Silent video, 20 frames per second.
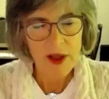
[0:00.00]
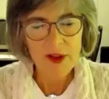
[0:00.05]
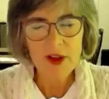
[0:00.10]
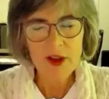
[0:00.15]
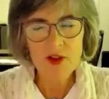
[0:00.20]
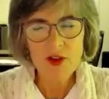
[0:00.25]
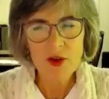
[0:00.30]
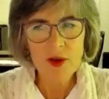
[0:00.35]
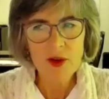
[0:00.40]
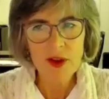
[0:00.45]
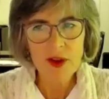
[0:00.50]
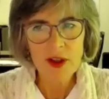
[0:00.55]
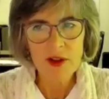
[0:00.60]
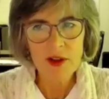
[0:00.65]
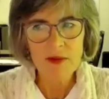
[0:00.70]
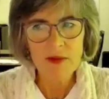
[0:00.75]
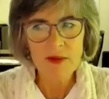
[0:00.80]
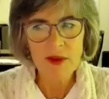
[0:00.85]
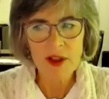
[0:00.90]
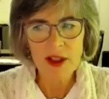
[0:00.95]
think truth
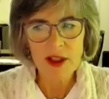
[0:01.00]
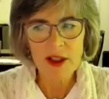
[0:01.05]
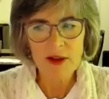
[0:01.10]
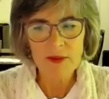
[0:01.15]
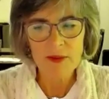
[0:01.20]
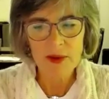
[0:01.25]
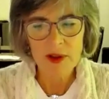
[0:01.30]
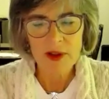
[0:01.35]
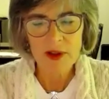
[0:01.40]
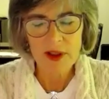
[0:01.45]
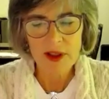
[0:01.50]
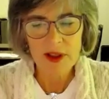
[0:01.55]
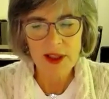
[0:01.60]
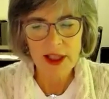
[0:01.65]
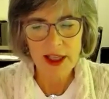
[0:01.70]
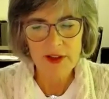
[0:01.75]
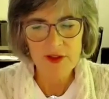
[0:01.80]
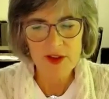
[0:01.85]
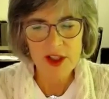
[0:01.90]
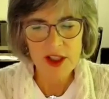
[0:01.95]
in political
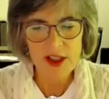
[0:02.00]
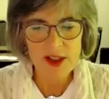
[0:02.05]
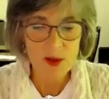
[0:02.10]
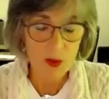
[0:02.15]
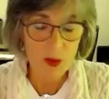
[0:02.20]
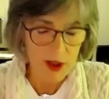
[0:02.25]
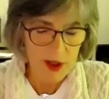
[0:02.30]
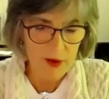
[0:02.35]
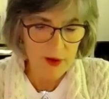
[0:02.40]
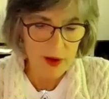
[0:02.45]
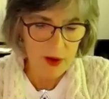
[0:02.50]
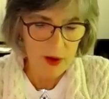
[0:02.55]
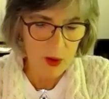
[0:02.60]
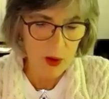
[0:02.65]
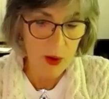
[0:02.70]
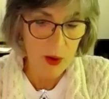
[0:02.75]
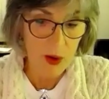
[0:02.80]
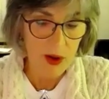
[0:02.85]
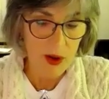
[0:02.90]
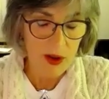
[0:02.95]
advertising, whatever
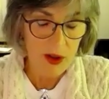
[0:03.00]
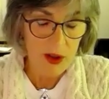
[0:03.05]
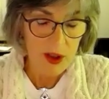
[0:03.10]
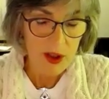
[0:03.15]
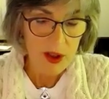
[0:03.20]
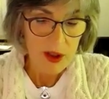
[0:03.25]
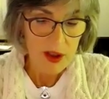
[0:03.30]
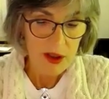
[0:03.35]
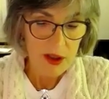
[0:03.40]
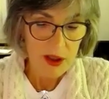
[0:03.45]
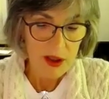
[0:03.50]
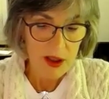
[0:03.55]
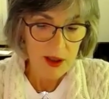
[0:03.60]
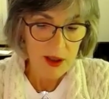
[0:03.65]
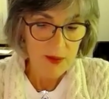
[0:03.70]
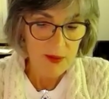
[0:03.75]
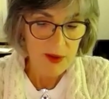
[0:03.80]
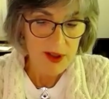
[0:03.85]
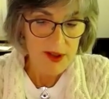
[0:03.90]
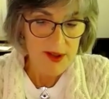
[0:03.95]
law
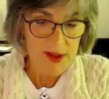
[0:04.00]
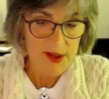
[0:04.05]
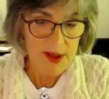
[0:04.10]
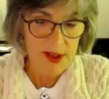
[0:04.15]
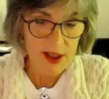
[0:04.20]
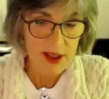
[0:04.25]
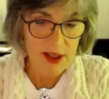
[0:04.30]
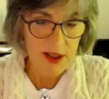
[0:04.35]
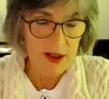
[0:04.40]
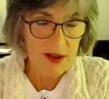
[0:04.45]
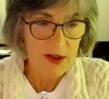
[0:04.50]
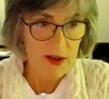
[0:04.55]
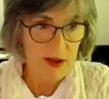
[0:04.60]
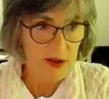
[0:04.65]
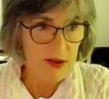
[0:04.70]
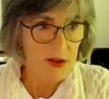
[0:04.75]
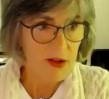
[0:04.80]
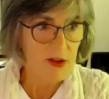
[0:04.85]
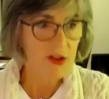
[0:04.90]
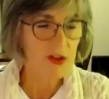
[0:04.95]
is there,
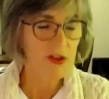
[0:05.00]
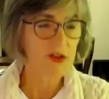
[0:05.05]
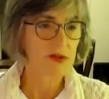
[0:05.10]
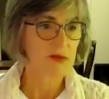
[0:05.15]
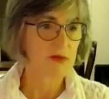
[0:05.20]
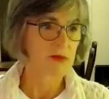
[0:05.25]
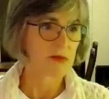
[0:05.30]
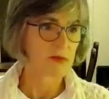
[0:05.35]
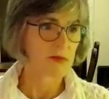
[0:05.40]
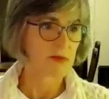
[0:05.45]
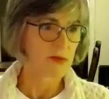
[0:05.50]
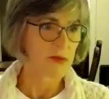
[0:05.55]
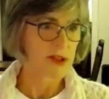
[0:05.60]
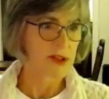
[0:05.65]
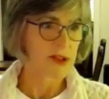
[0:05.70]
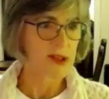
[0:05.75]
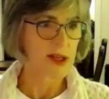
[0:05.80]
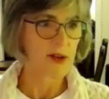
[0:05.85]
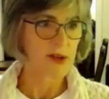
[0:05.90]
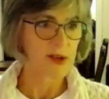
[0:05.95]
and the
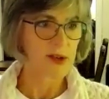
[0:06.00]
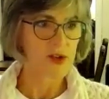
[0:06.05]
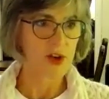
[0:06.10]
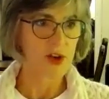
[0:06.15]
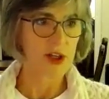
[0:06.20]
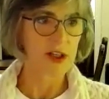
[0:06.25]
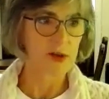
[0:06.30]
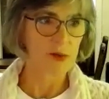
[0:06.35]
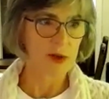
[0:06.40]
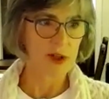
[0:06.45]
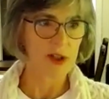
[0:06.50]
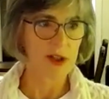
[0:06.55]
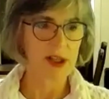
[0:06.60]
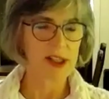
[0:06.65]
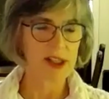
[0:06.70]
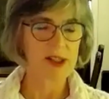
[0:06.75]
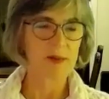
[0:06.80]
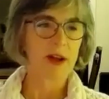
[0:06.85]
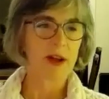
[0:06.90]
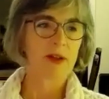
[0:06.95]
South Australian one
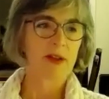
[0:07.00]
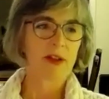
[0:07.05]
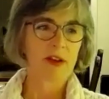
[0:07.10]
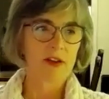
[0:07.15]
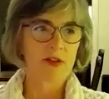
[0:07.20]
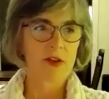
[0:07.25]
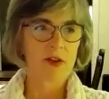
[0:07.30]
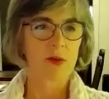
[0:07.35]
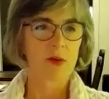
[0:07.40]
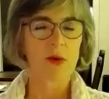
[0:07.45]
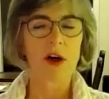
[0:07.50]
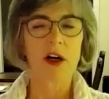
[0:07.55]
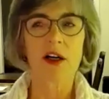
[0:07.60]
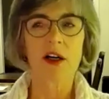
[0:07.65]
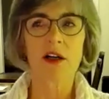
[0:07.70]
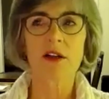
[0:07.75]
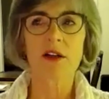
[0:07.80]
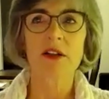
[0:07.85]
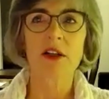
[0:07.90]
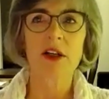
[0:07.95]
has been there for a
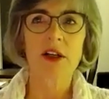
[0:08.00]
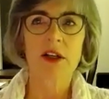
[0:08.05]
while,